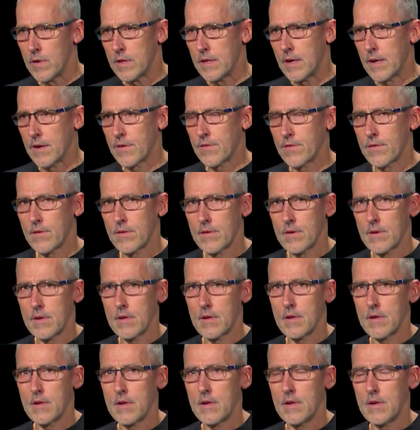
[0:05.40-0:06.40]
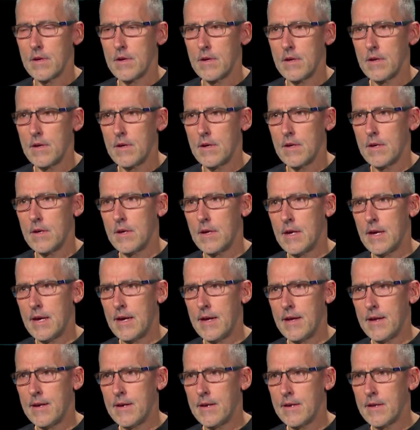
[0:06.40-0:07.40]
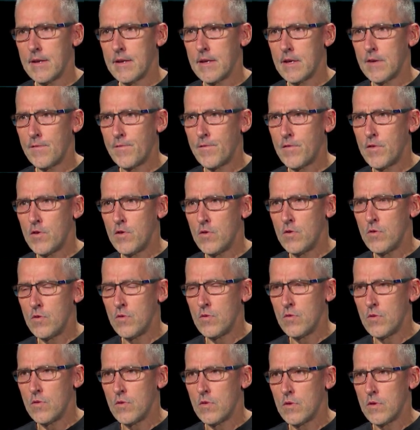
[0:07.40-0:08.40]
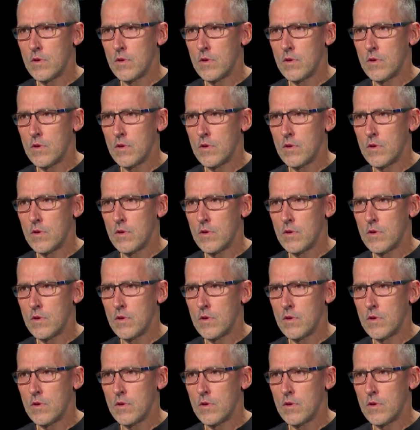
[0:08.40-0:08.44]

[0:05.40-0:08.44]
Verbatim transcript: with us, and if you